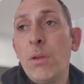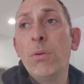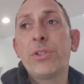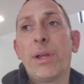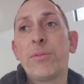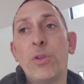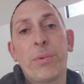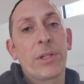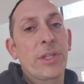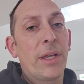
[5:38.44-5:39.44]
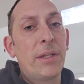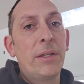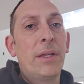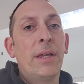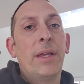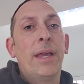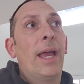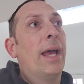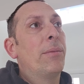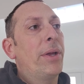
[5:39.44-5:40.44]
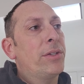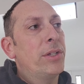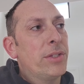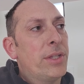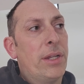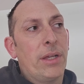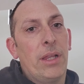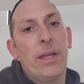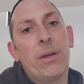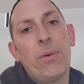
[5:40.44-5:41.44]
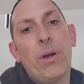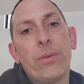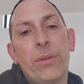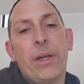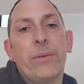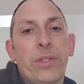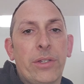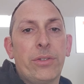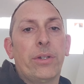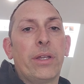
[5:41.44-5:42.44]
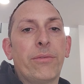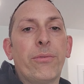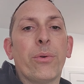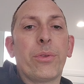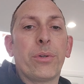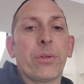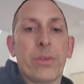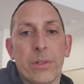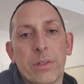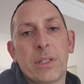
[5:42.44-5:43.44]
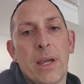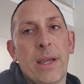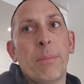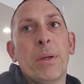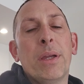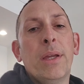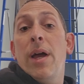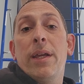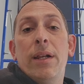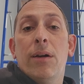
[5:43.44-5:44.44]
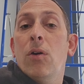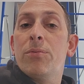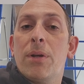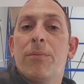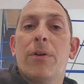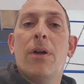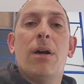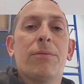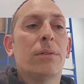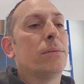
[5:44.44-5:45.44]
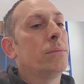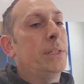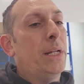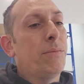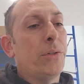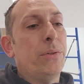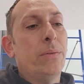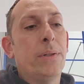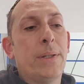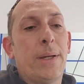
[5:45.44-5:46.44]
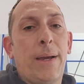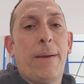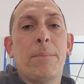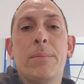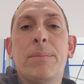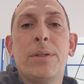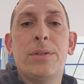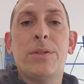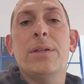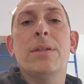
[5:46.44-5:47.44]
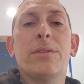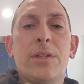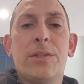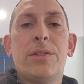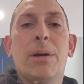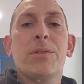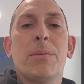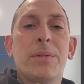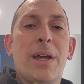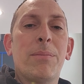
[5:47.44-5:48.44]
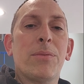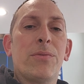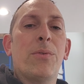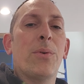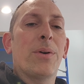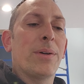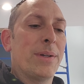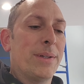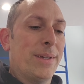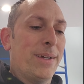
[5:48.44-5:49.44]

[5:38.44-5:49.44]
which I'm super excited. And we actually just had a client walk through the house yesterday for their third time. We're not getting our hopes up for an offer. We never do. It sets you up sometimes for